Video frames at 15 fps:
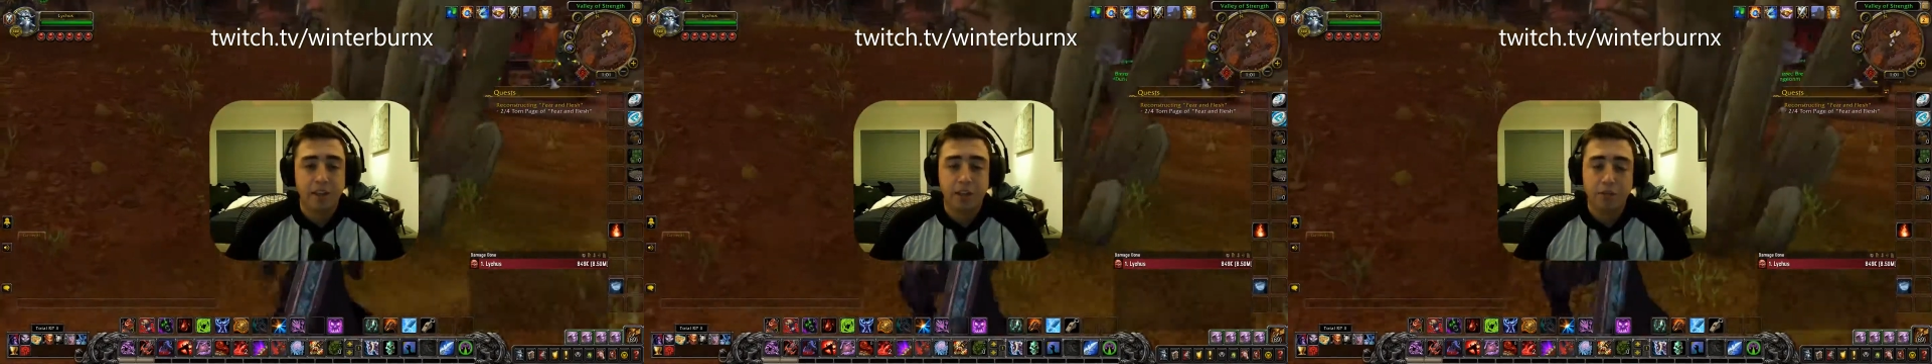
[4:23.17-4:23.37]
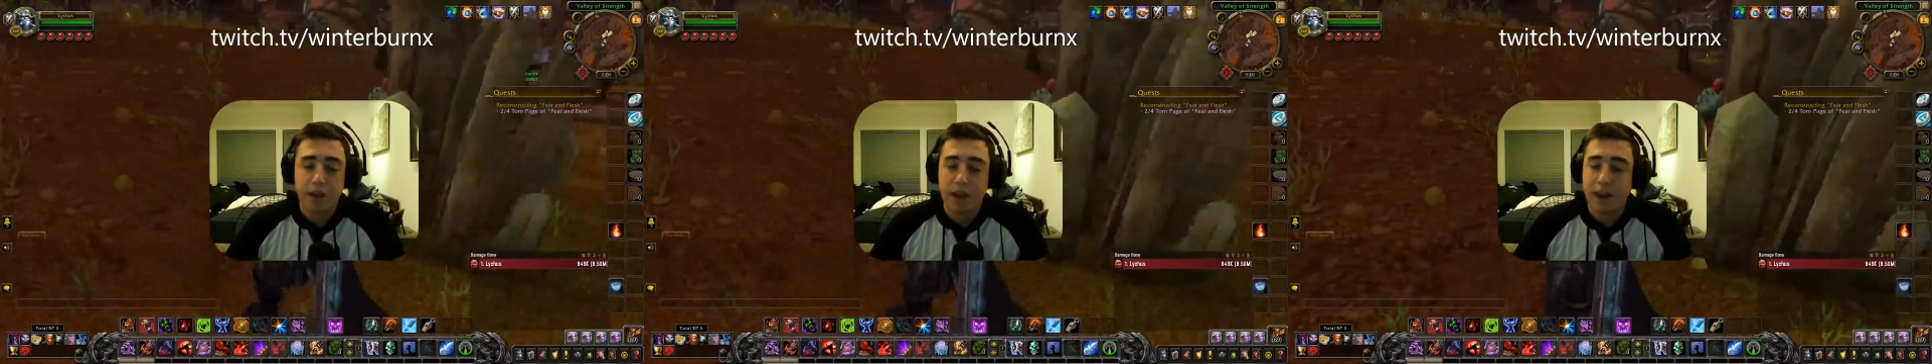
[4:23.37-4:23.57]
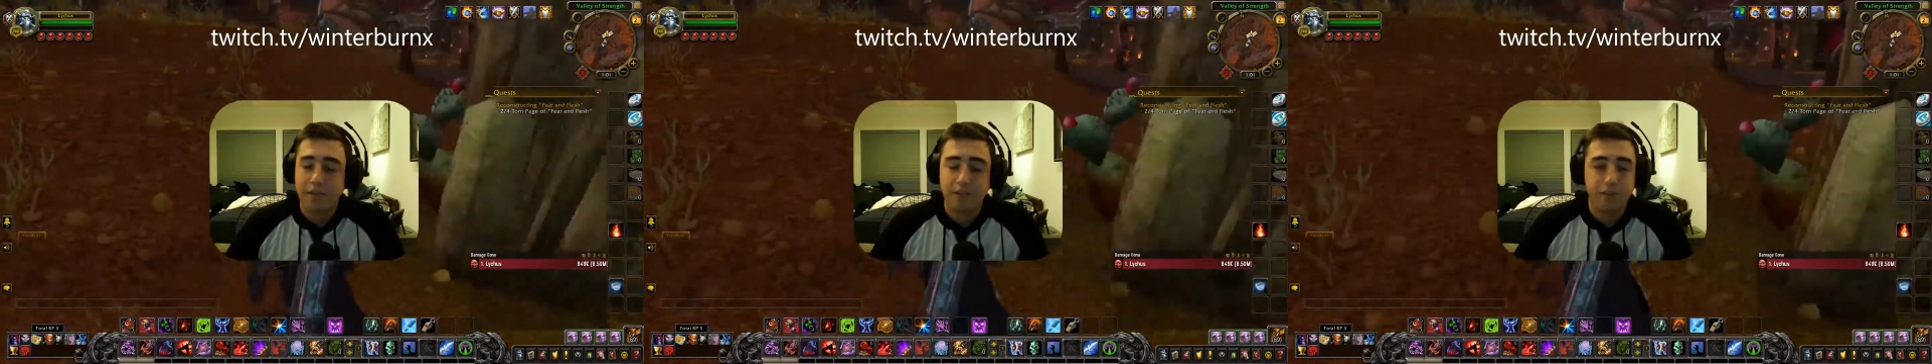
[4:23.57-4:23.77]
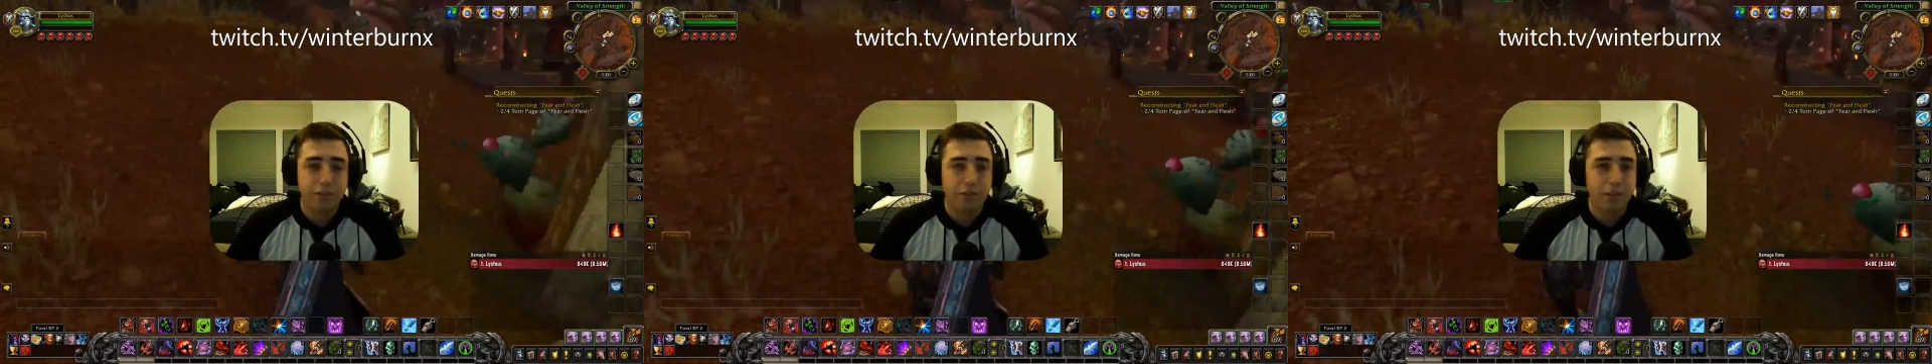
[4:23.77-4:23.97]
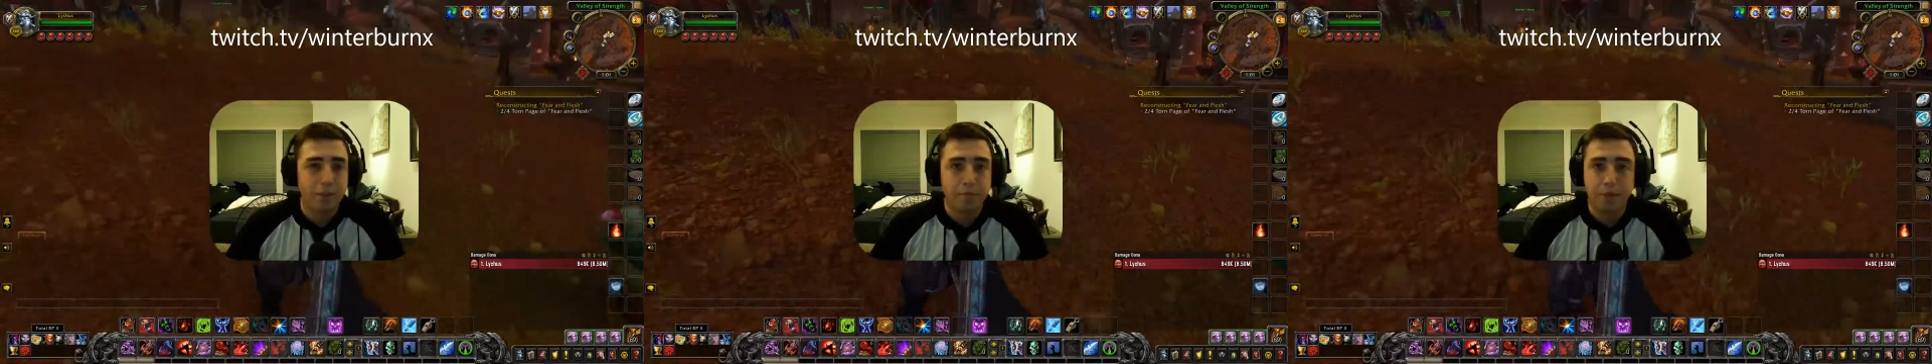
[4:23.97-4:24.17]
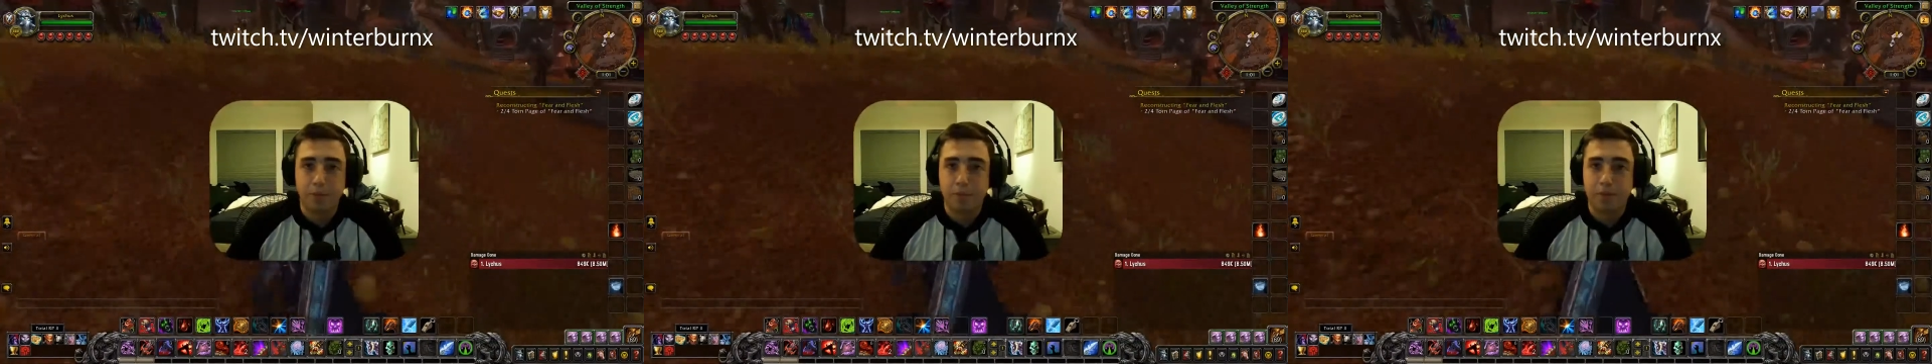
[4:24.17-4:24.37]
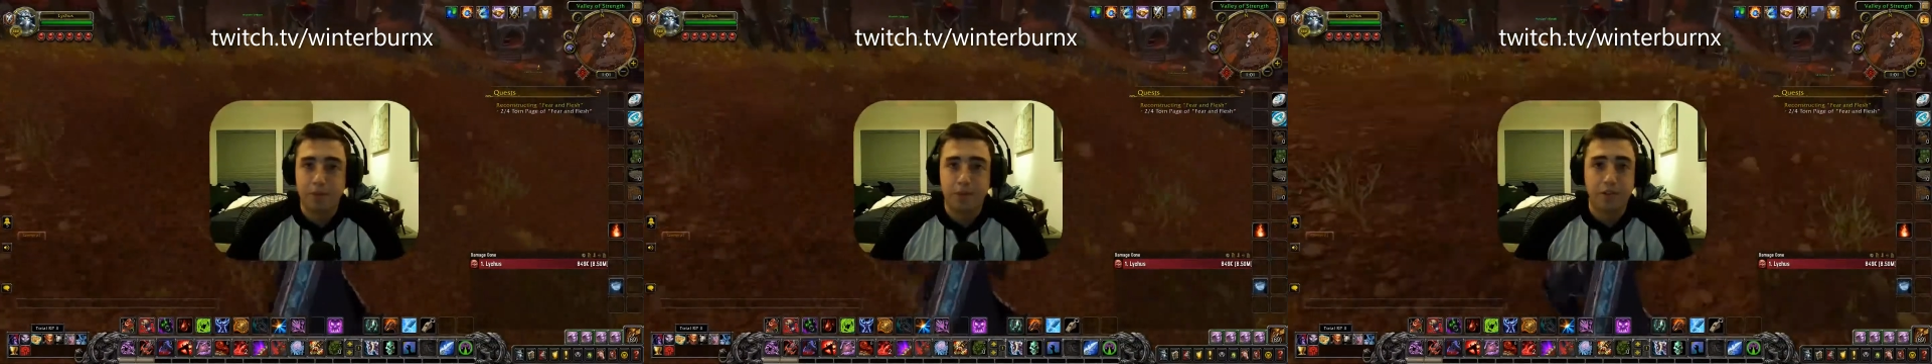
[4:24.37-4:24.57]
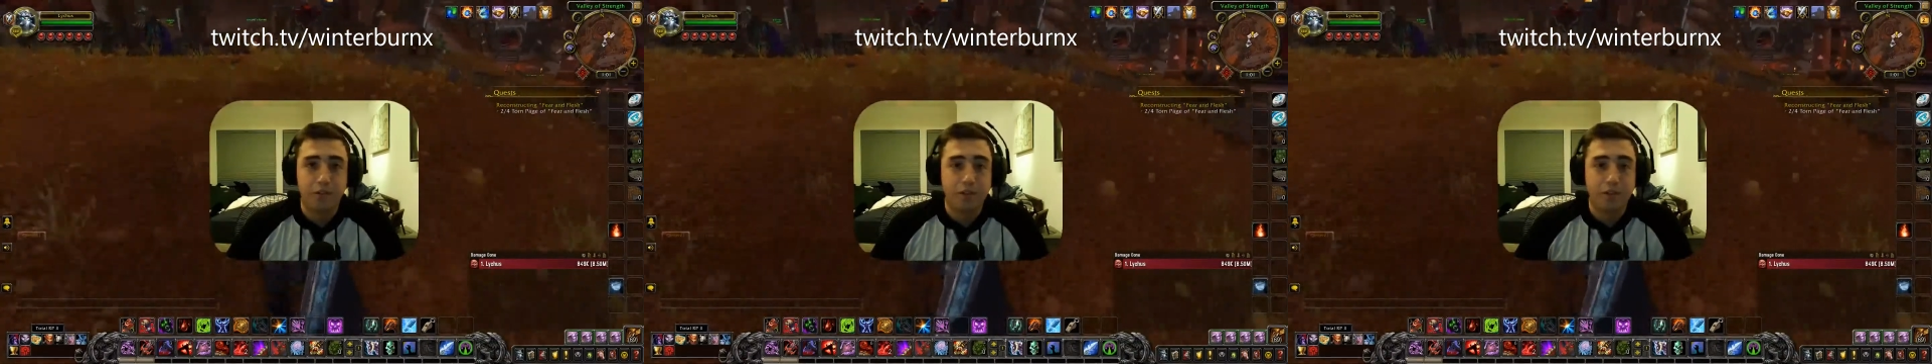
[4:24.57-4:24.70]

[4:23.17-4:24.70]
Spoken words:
You have to do something, Blizzard.